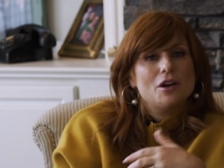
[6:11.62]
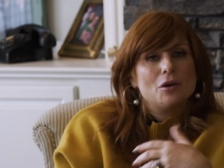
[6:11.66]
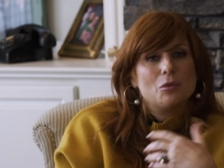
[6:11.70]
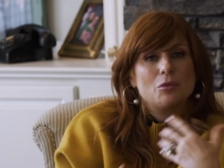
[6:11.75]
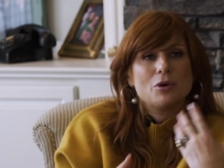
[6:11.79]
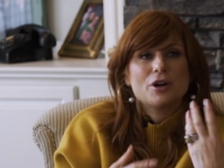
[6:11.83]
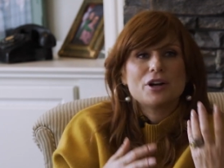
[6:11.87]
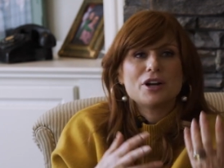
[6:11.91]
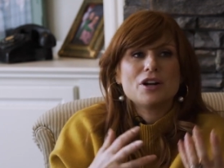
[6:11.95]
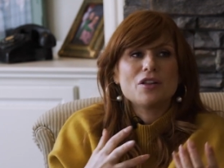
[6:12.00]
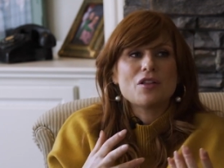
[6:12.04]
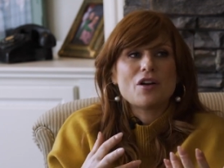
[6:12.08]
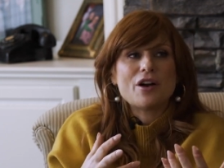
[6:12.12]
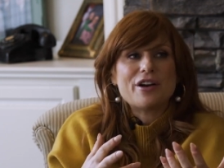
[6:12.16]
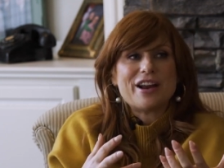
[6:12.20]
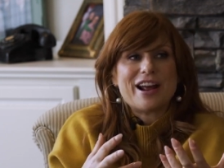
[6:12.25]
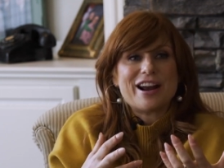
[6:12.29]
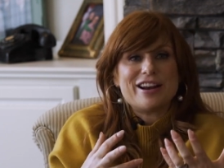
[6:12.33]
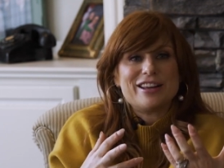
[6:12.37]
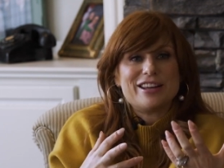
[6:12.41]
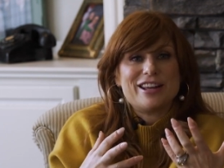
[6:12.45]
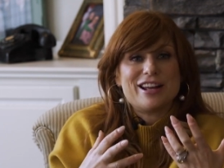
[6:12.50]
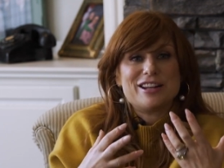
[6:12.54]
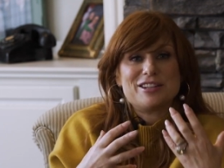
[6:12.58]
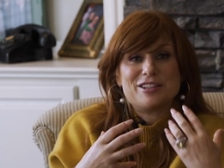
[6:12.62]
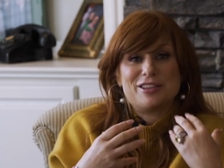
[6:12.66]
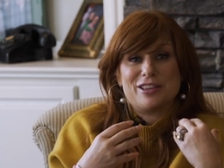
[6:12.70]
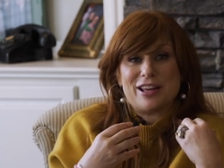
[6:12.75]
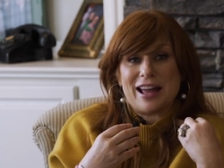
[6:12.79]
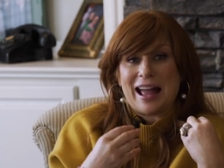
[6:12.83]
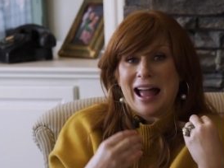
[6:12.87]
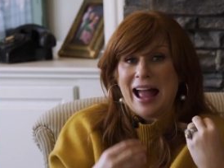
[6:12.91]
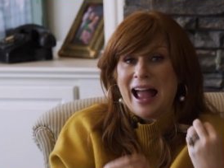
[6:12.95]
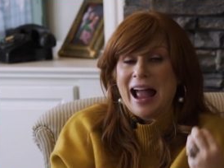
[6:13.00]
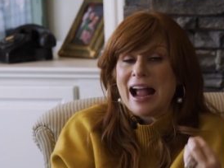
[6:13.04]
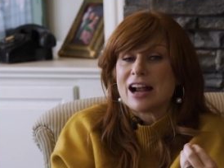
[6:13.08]
We're gonna learn how to get to
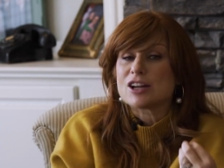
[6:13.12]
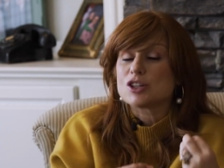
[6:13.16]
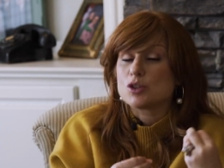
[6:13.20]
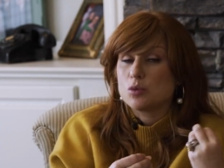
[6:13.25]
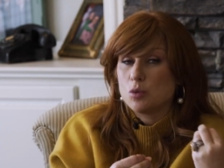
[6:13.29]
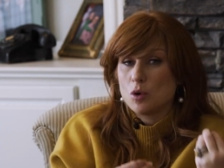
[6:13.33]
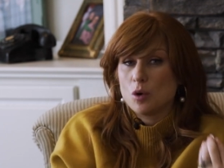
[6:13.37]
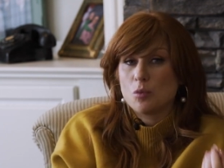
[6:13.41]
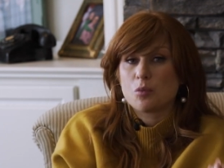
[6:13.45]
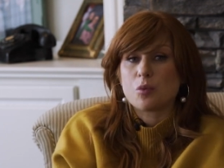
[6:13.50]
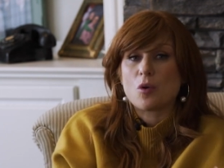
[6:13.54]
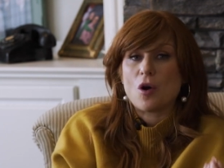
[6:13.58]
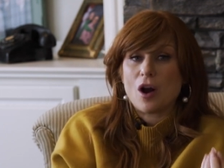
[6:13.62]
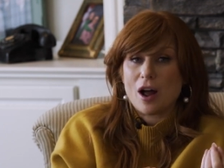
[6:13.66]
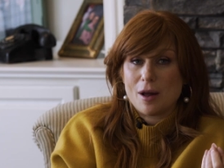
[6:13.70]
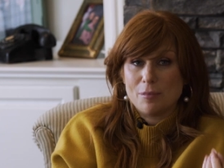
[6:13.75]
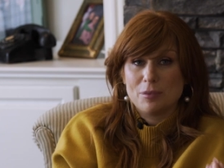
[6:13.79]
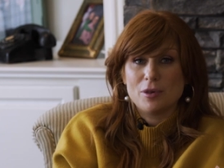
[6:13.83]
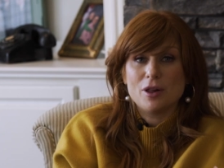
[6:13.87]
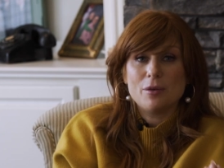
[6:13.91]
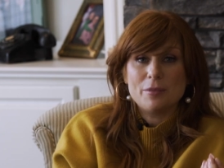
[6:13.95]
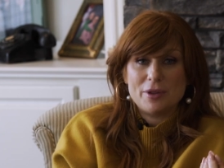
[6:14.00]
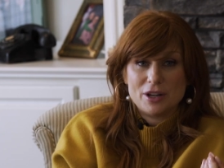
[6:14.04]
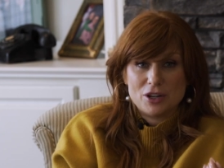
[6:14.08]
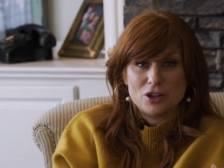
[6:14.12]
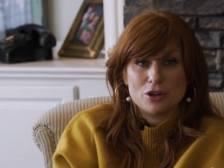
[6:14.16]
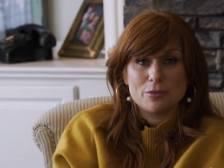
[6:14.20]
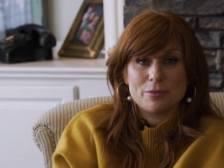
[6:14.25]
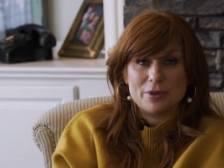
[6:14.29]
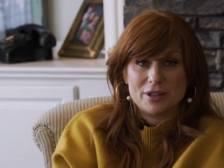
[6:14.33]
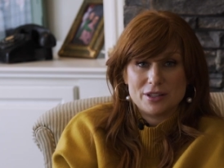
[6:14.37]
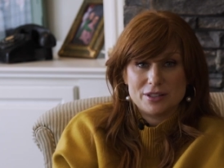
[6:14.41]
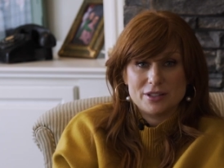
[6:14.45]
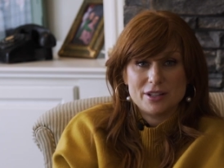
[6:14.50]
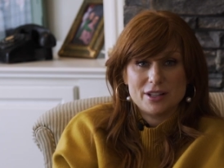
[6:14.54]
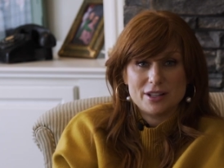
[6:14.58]
the actual problem in your
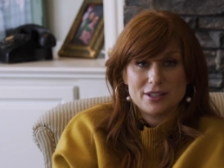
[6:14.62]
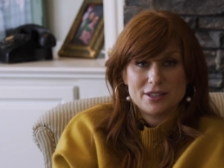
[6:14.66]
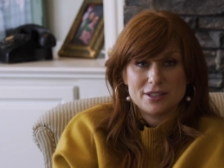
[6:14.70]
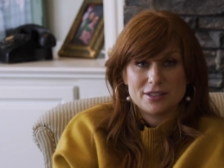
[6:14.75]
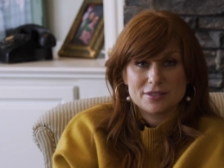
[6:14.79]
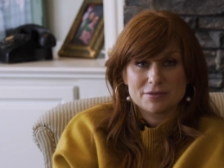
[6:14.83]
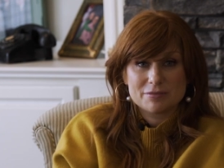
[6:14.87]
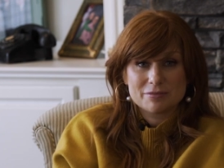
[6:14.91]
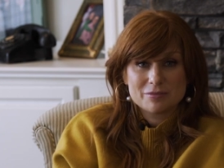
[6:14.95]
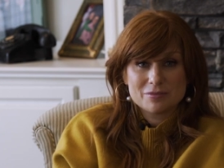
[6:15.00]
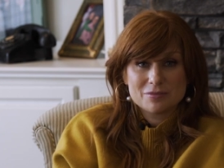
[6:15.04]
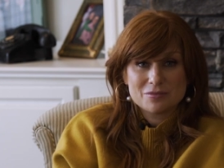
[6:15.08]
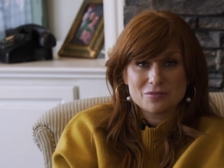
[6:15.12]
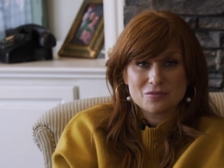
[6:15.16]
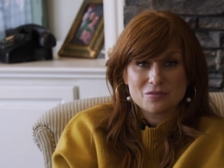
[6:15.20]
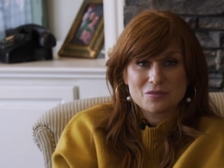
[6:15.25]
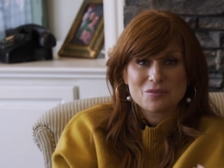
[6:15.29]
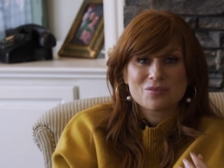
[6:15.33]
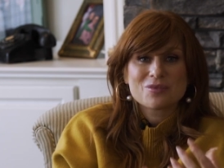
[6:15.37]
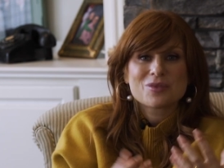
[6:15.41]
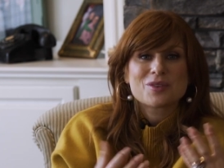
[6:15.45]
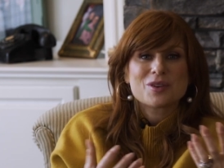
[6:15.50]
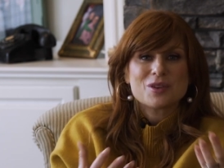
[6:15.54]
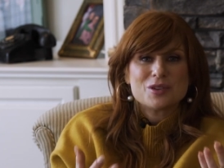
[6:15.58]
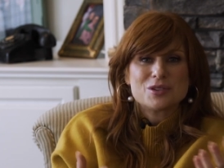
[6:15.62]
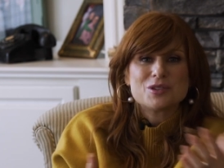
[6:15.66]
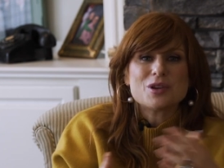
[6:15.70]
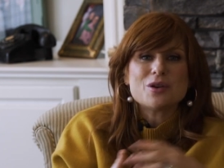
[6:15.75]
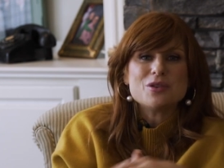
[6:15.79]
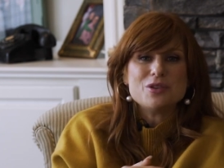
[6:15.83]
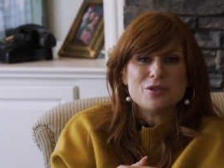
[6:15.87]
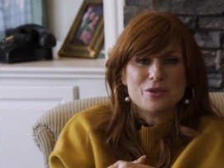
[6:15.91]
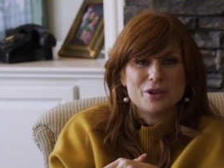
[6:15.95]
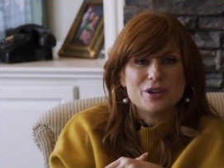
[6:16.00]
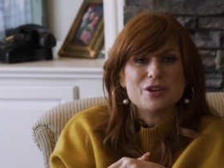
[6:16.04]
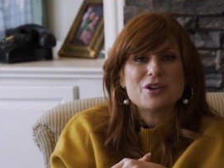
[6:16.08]
business so
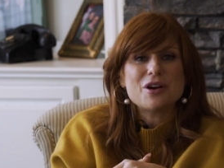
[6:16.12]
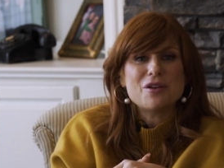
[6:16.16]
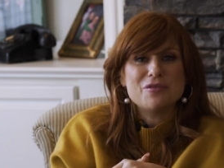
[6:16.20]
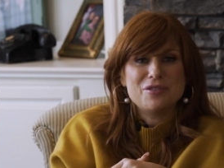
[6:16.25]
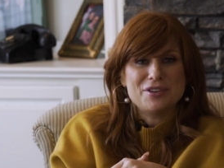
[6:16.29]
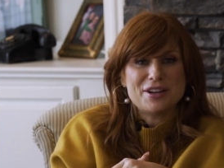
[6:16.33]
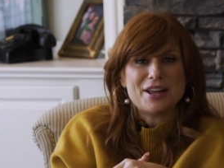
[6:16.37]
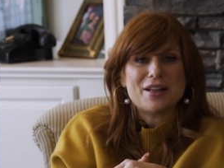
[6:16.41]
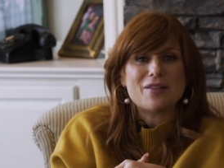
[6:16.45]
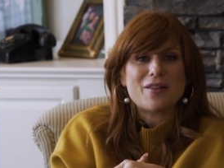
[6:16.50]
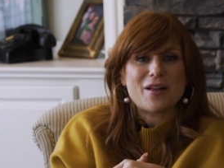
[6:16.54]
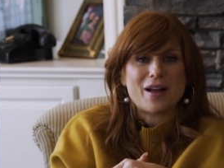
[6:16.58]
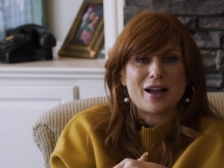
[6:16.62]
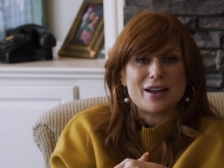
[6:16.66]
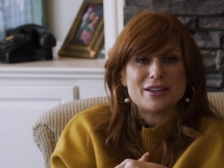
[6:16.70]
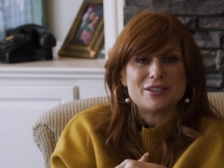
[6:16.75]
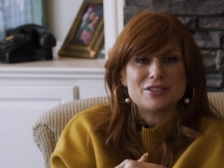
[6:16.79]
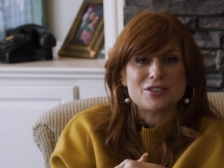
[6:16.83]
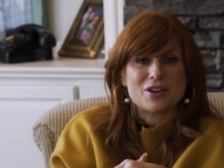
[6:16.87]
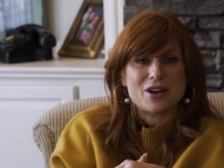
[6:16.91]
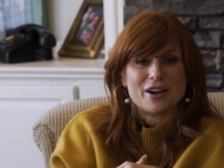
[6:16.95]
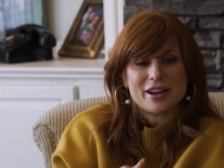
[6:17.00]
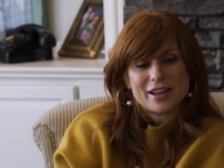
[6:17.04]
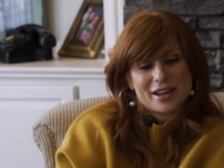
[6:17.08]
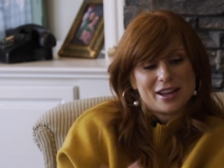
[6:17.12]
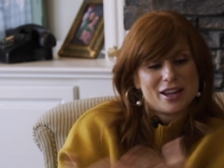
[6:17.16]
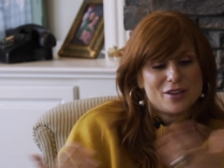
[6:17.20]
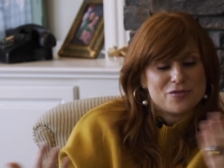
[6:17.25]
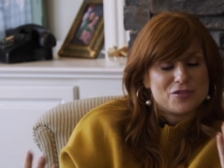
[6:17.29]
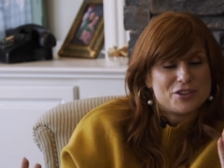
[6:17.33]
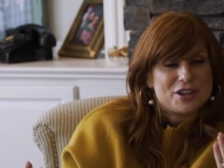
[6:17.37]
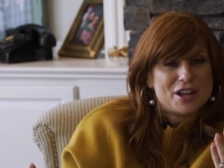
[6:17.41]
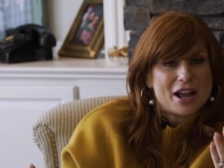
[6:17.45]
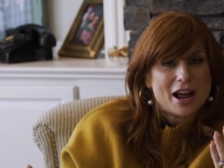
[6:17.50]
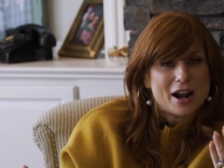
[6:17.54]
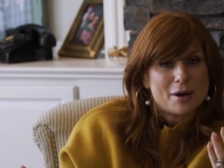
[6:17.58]
you can go vanilla ice on it.
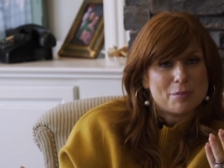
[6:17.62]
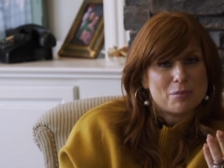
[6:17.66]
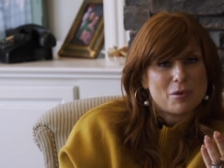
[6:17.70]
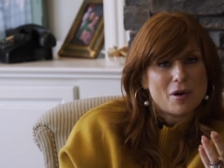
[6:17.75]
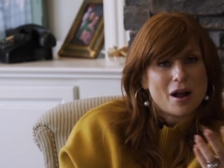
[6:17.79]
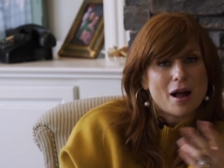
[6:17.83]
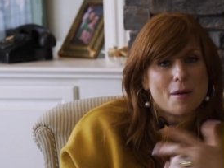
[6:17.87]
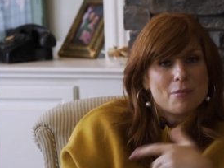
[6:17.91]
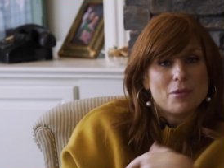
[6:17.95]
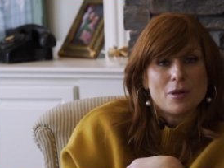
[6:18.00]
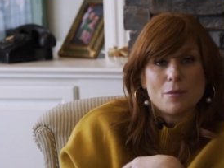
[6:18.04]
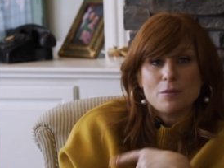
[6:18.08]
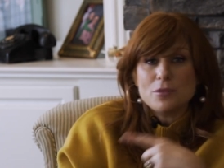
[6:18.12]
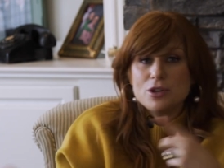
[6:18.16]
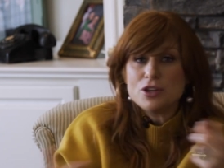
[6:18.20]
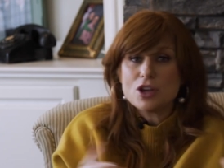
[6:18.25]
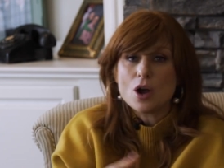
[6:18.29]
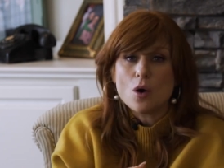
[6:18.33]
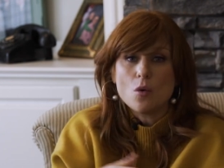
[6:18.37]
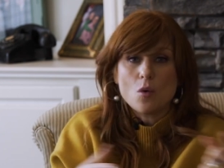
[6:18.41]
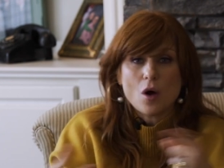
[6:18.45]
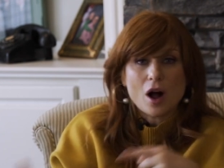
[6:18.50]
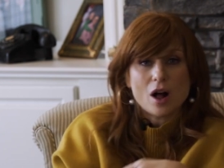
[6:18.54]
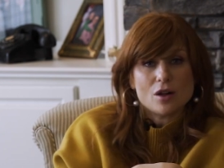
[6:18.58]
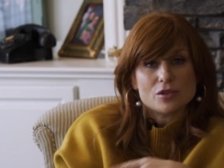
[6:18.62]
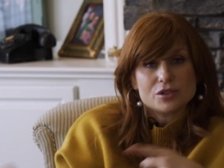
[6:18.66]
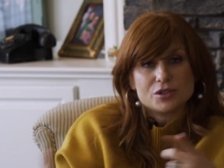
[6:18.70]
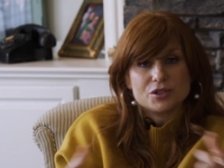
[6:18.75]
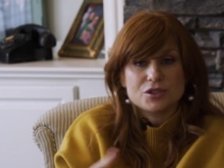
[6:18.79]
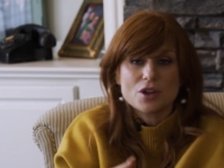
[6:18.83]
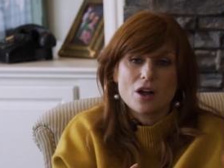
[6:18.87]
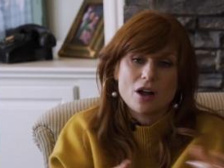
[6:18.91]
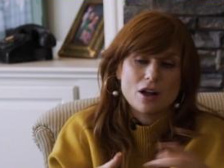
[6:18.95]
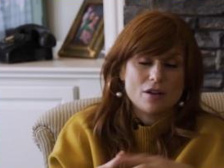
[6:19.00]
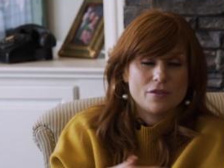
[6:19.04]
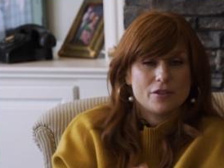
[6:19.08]
If you got a problem, yo, I'll
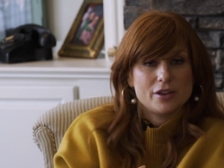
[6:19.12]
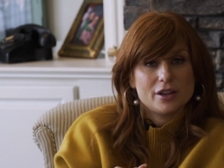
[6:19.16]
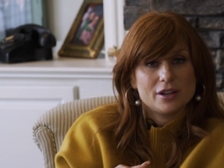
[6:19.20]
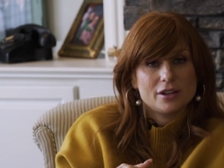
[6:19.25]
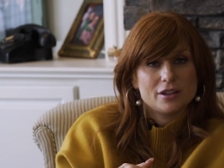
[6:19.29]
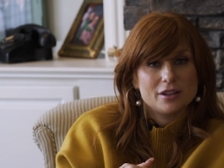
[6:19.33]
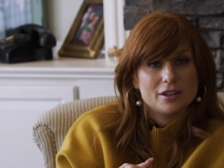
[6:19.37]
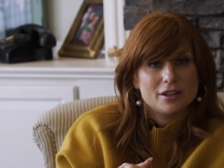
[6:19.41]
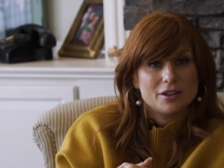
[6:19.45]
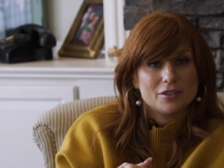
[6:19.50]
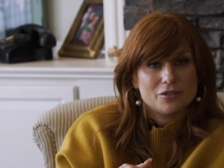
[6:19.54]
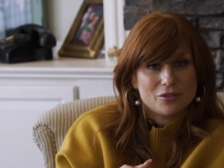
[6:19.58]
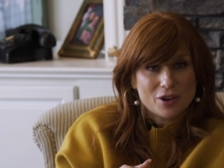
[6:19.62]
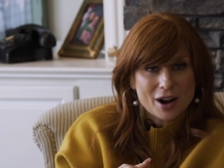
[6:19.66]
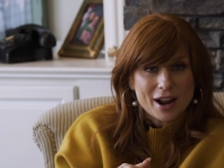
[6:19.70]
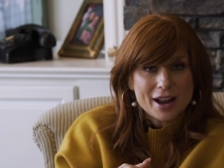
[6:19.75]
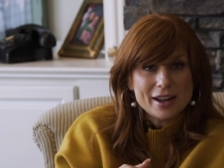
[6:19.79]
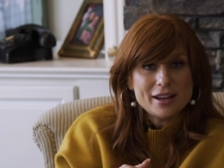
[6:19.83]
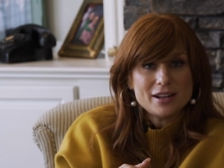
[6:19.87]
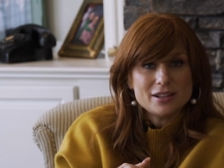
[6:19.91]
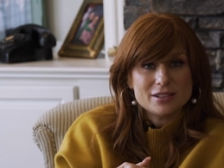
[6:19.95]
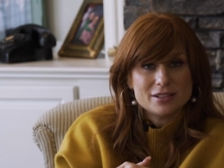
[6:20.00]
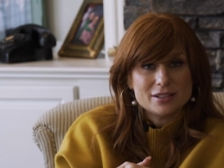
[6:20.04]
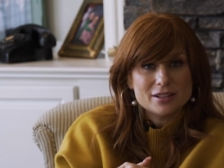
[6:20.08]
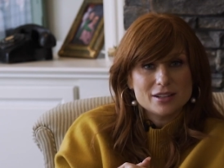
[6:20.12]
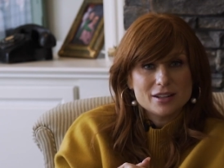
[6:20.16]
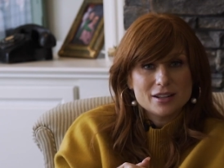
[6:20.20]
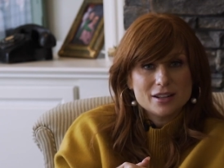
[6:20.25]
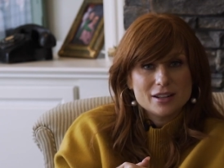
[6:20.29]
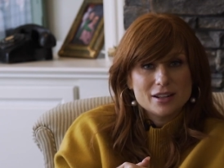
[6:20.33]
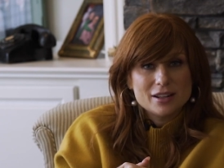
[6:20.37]
solve it, right?